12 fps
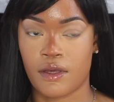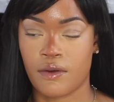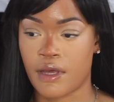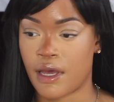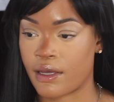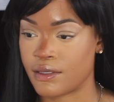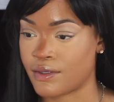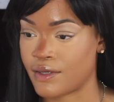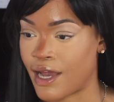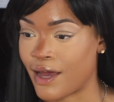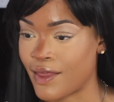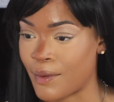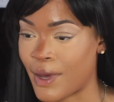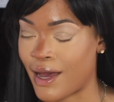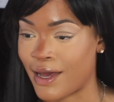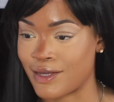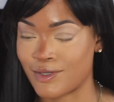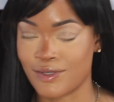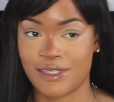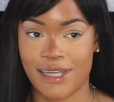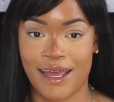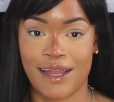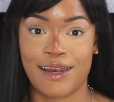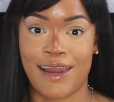Okay, so now that my eyes are
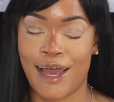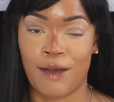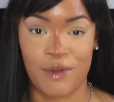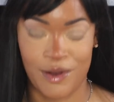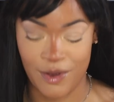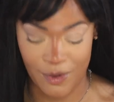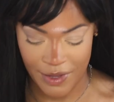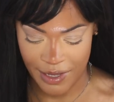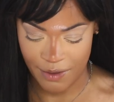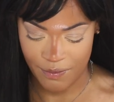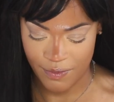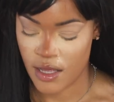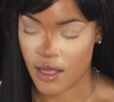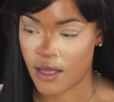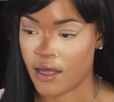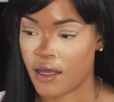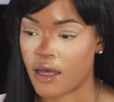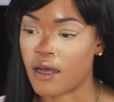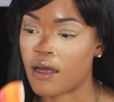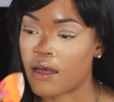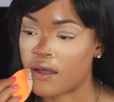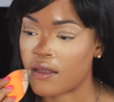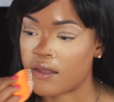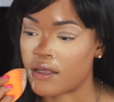set, now I'm going to go ham.
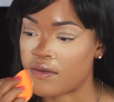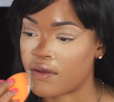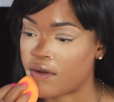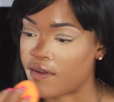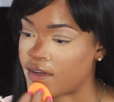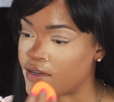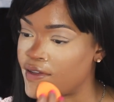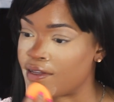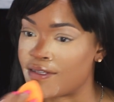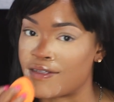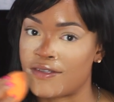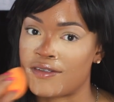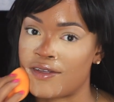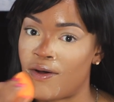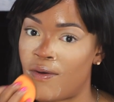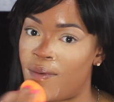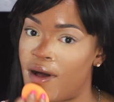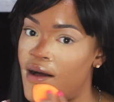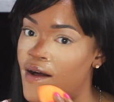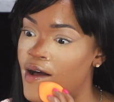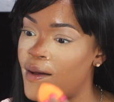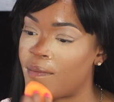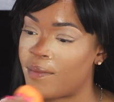This foundation is so bomb.